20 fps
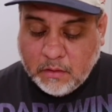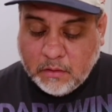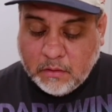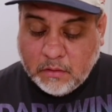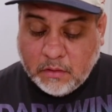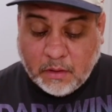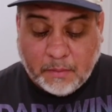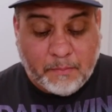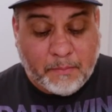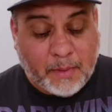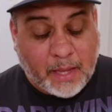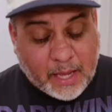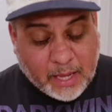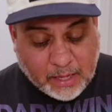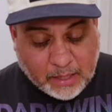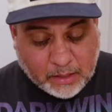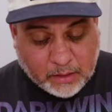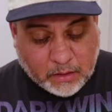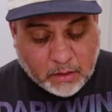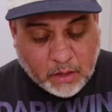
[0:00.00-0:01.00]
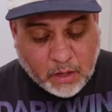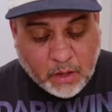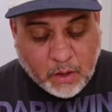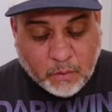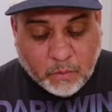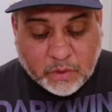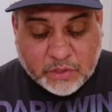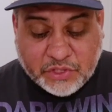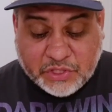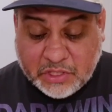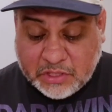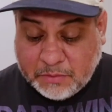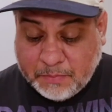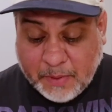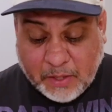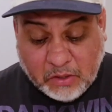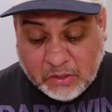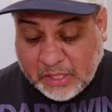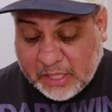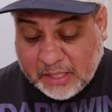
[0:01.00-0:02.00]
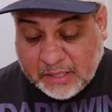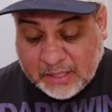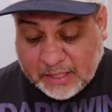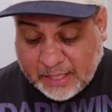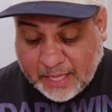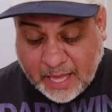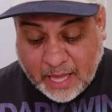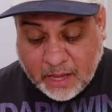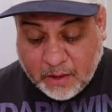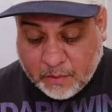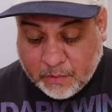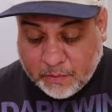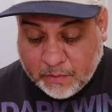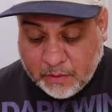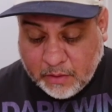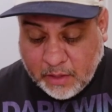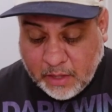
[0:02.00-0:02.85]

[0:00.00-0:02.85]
The maid was just milking the cow,